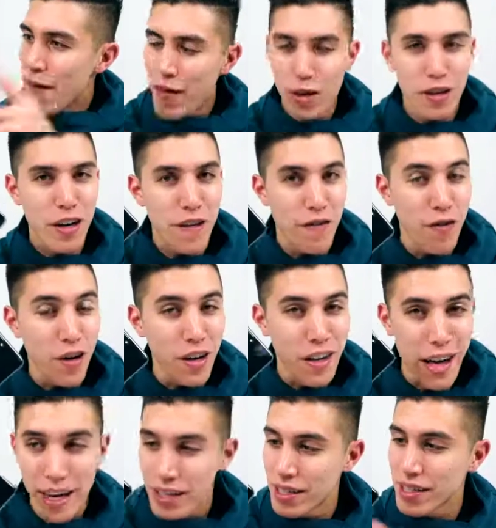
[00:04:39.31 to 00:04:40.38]
If you're looking for a
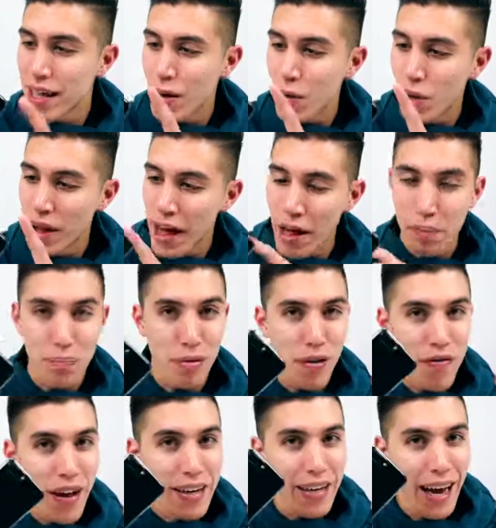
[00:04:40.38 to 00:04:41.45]
case that will help
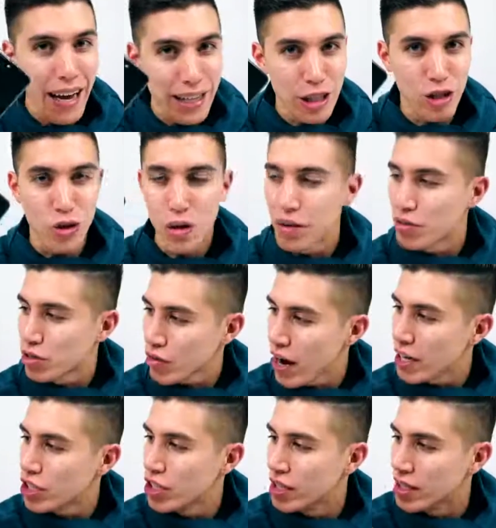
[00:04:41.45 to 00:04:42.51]
prevent any sort of
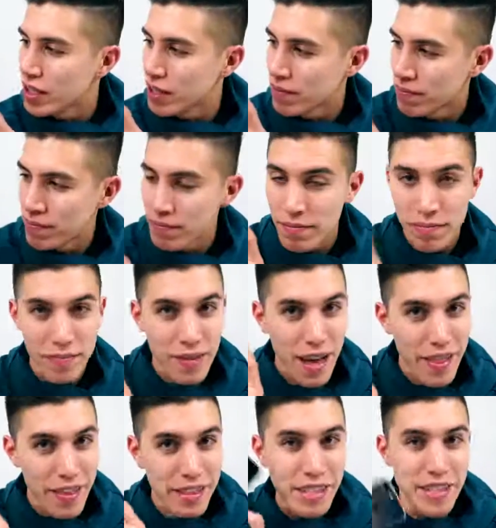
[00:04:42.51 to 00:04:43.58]
scratches,
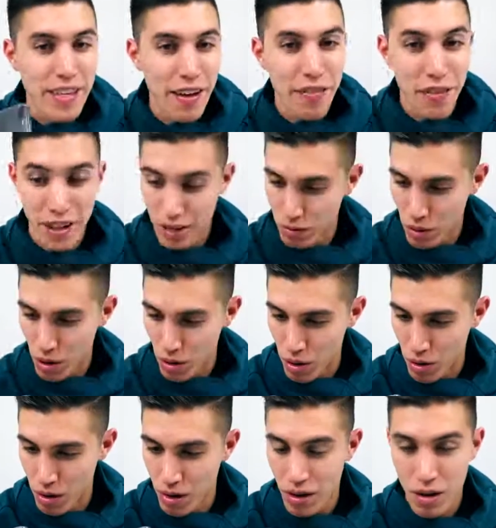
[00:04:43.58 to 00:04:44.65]
this is definitely,
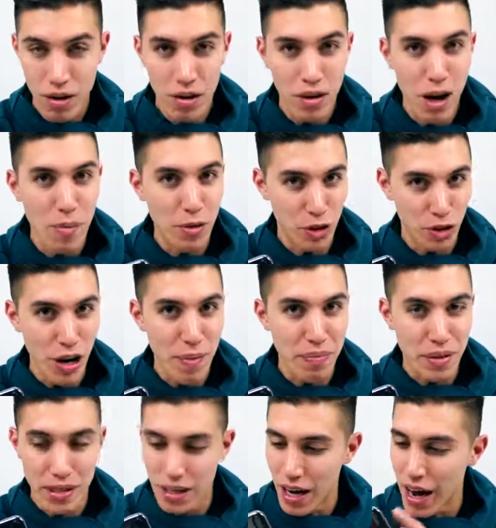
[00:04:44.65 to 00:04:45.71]
woo, almost
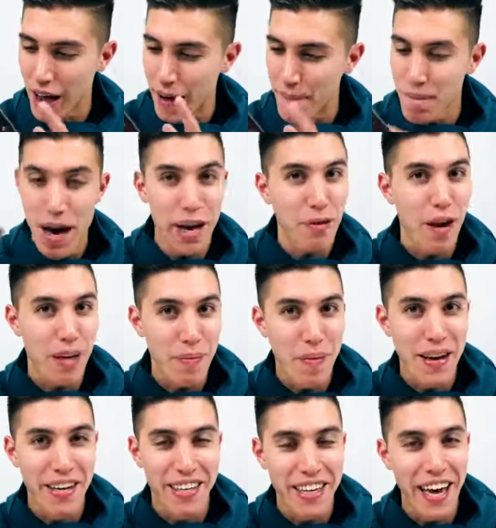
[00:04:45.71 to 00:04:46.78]
dropped this guy, my
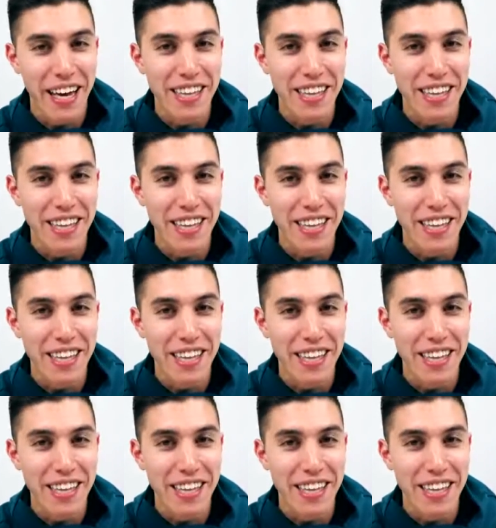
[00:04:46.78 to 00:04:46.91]
recommended